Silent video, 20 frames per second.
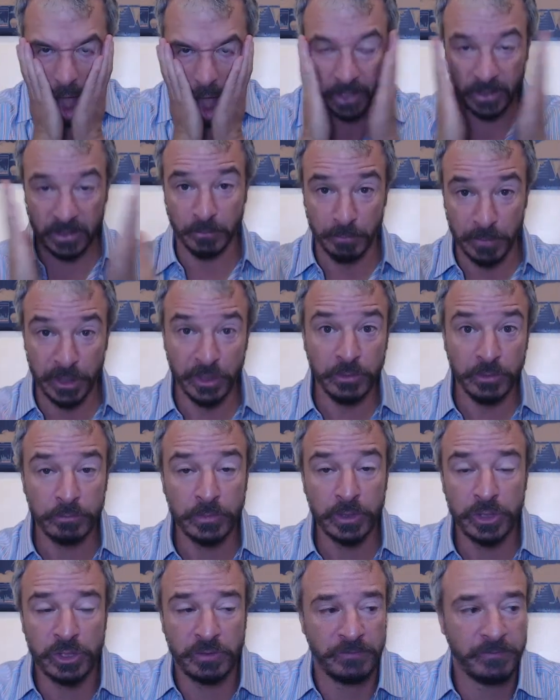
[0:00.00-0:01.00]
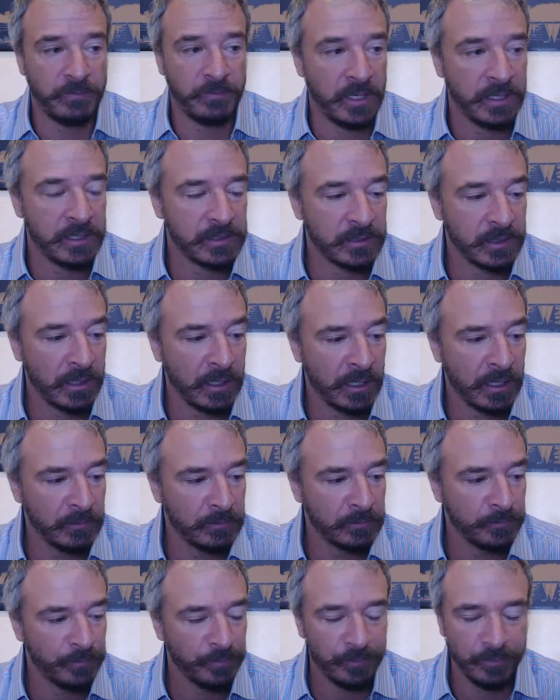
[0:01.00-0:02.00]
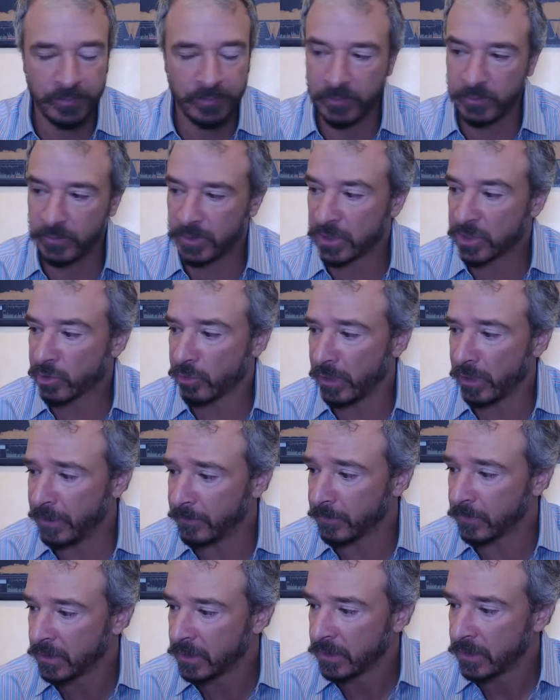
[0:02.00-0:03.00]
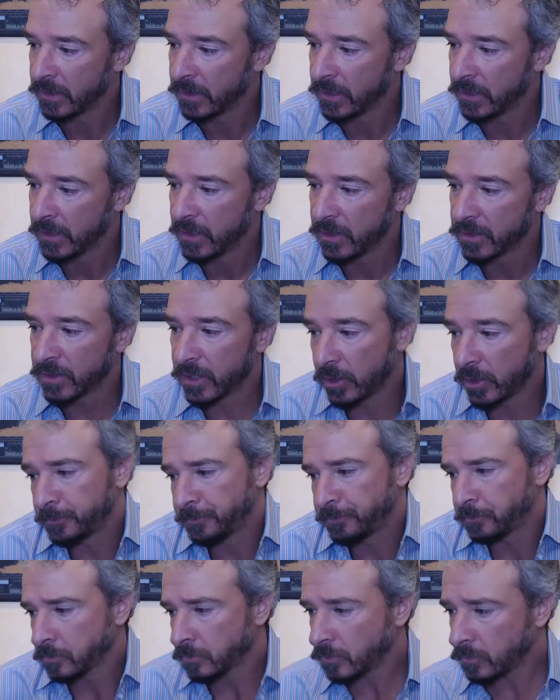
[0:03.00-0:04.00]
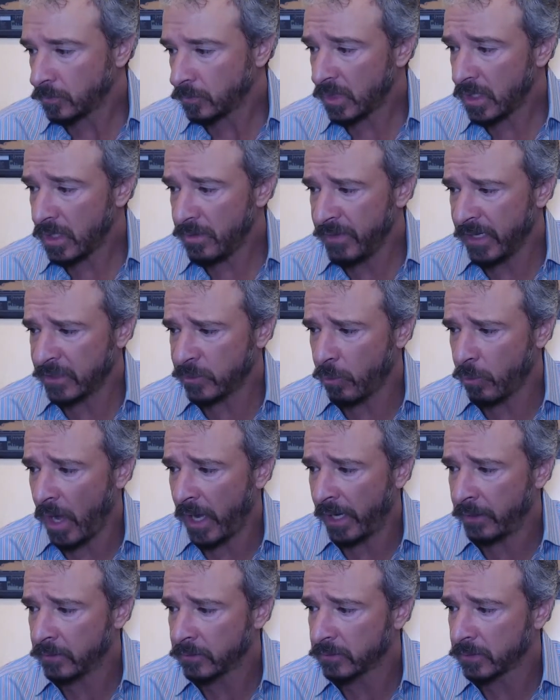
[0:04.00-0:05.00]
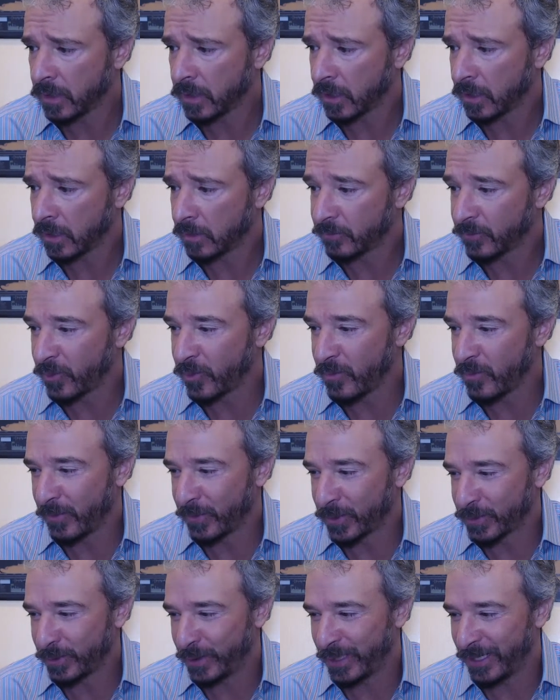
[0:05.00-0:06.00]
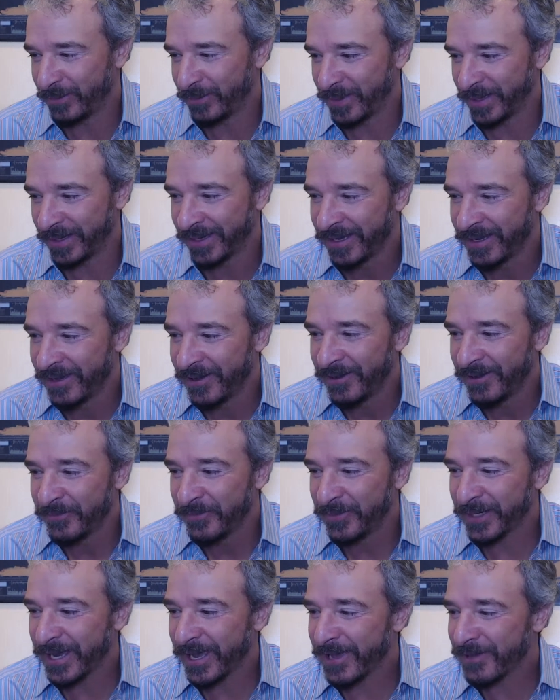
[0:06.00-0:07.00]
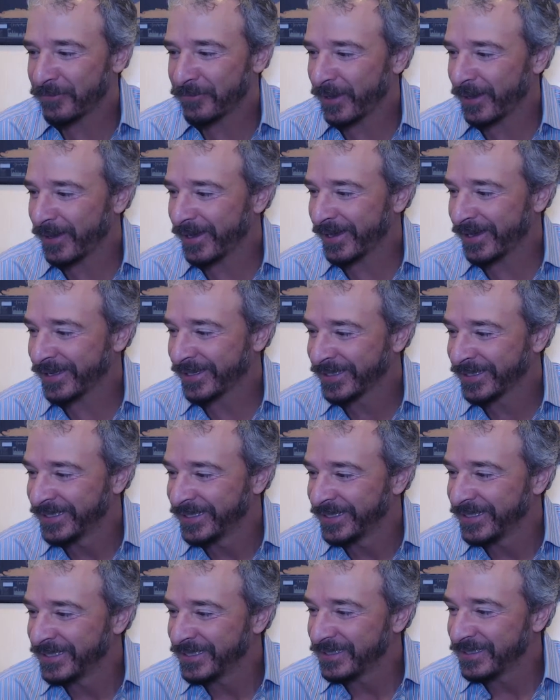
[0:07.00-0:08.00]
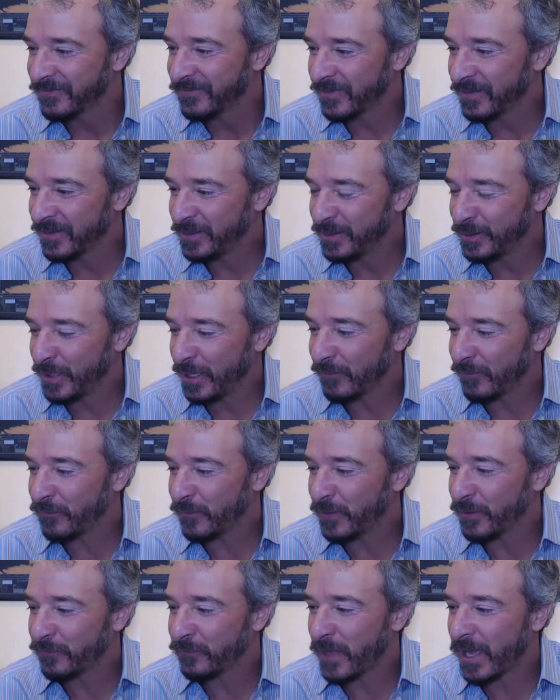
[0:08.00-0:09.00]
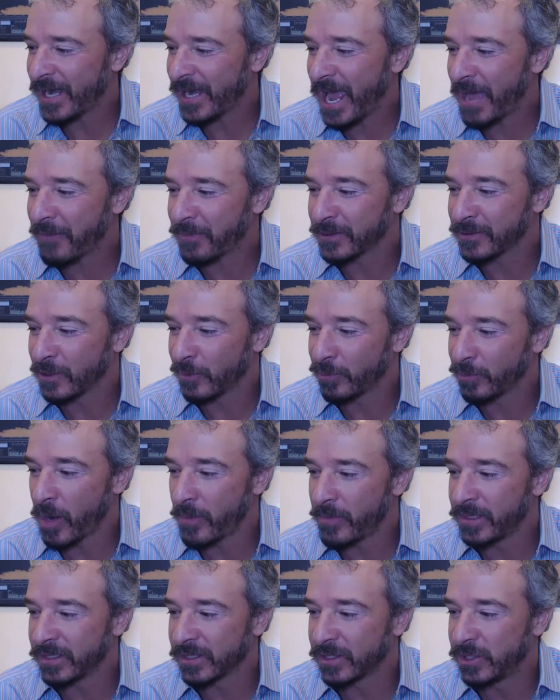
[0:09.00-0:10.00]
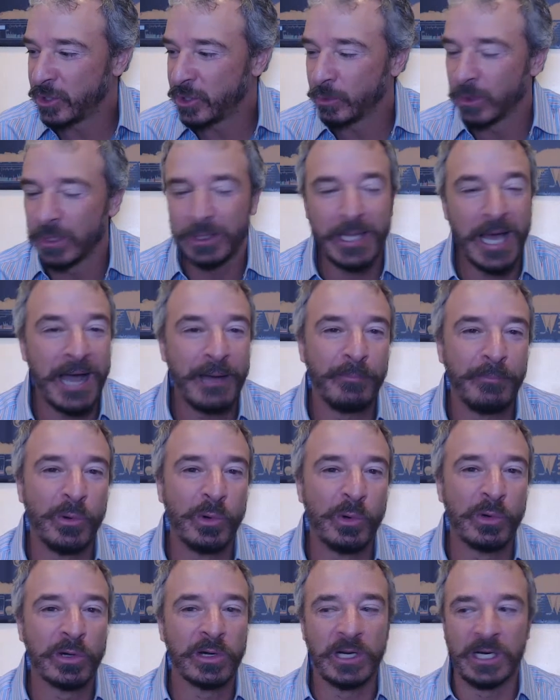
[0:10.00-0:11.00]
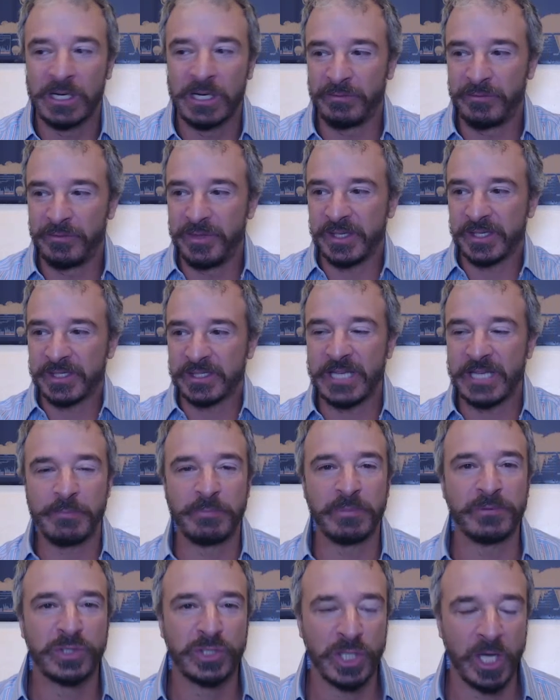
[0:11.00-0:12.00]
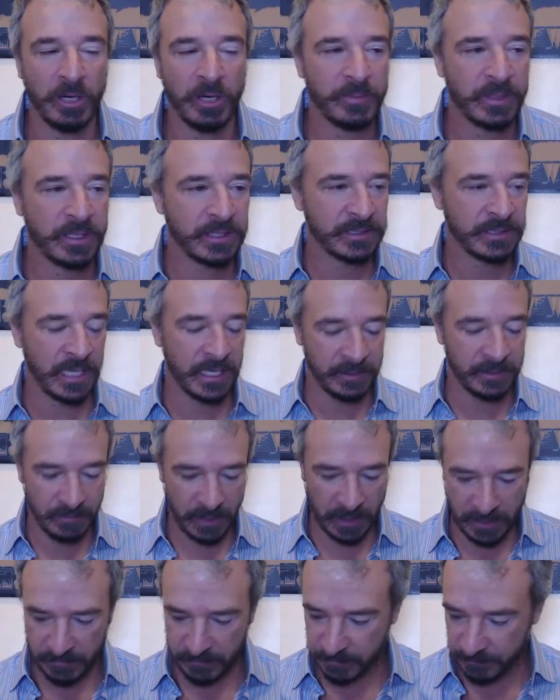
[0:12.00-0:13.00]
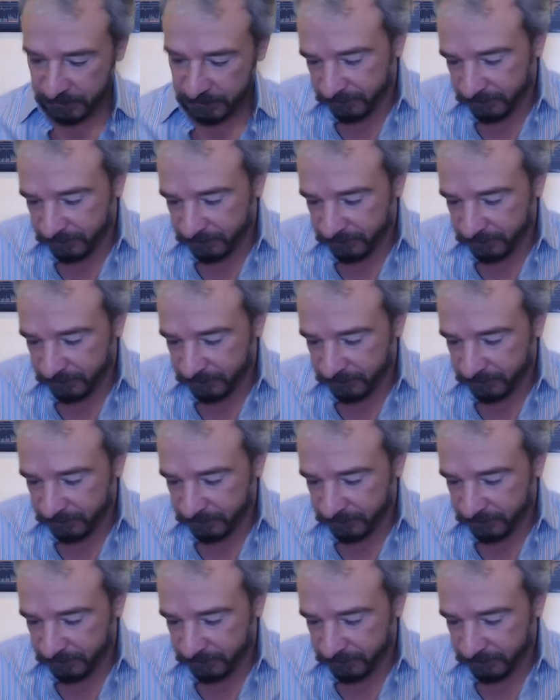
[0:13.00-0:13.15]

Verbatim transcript: the munch face, the scream. So that's why, remember this when you hit it big. Big Ab, if that happens, I'll probably just do a lot more of this type of show because I